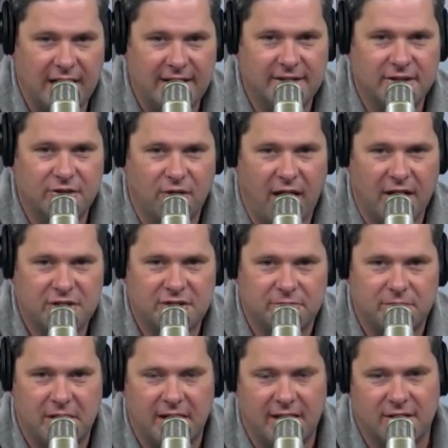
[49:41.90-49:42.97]
in the direction of
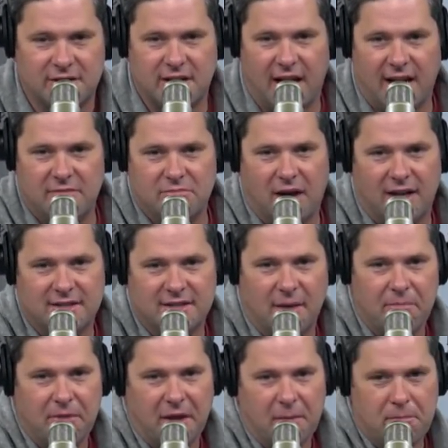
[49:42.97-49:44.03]
being entertained by
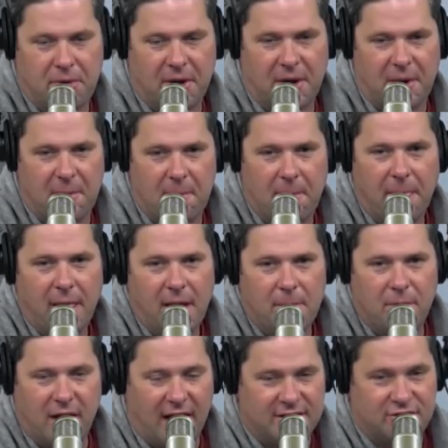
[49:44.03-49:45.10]
something. But
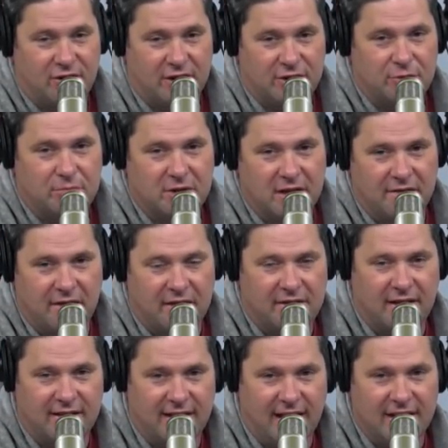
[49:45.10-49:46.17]
I certainly do believe that
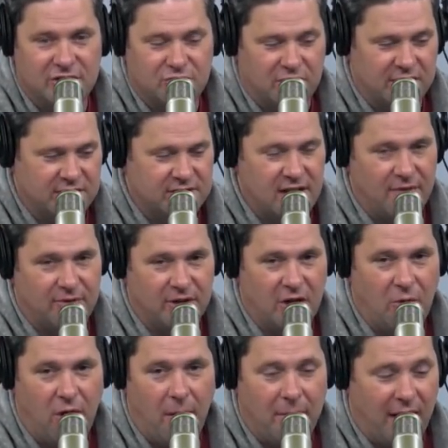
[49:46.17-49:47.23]
the injury stuff would
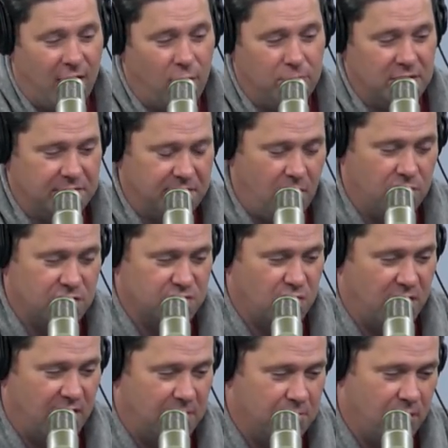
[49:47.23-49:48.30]
go up, and I don't believe coaches
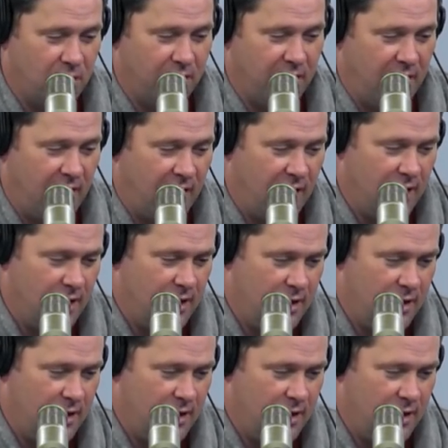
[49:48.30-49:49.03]
want any part of that.